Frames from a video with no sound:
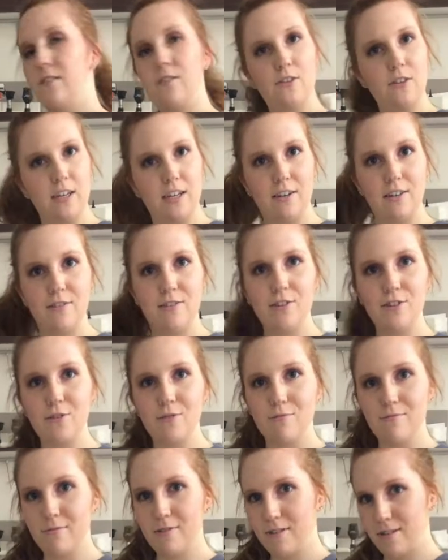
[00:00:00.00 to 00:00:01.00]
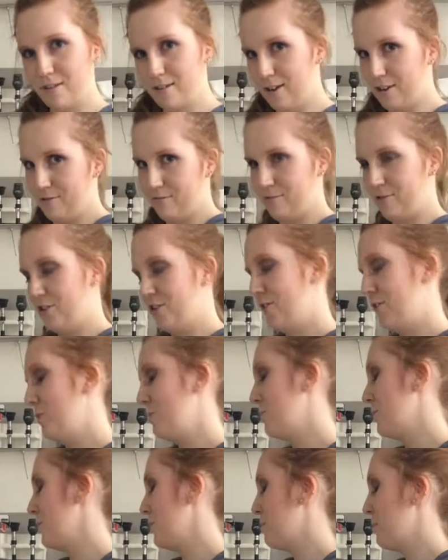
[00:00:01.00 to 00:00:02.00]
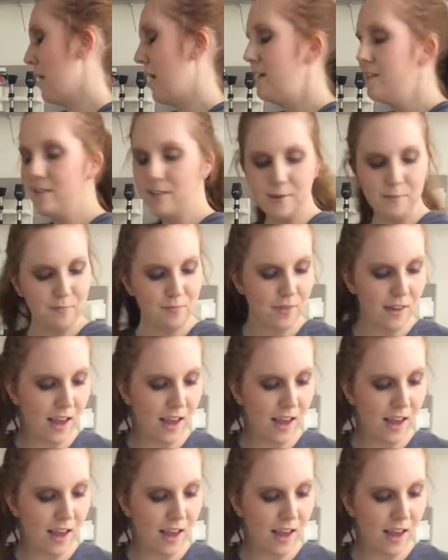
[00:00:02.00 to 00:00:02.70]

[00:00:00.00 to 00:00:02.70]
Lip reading: so they aren't just super surprised.